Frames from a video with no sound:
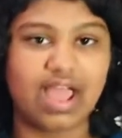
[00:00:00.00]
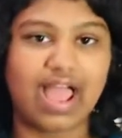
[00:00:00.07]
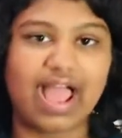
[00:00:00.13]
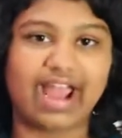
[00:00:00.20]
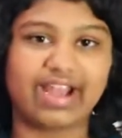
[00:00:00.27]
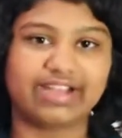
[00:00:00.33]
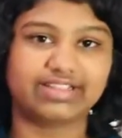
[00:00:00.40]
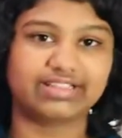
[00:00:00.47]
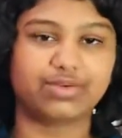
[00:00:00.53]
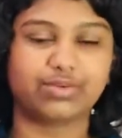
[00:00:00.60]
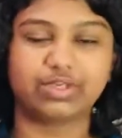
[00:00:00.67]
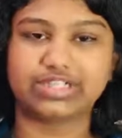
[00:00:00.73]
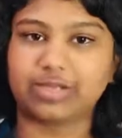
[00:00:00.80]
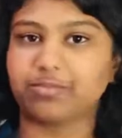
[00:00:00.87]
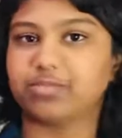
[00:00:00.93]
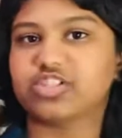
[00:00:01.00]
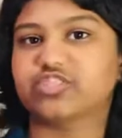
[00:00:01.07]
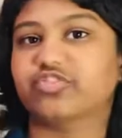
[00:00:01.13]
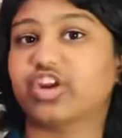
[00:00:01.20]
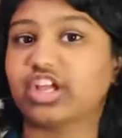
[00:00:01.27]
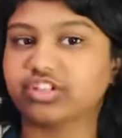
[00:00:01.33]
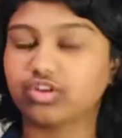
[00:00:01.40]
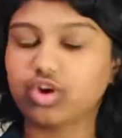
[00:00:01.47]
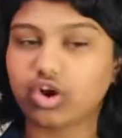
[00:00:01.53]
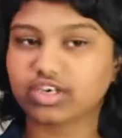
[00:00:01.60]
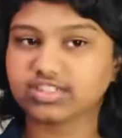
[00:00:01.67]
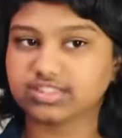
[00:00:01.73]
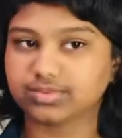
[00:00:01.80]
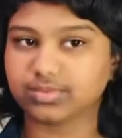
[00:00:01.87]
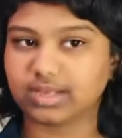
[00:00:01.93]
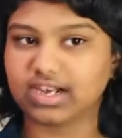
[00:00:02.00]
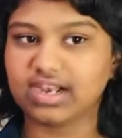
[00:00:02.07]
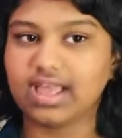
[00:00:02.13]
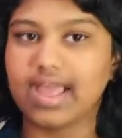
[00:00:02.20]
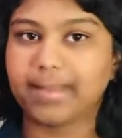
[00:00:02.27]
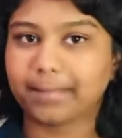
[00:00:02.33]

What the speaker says: and there were temples for other gods as well,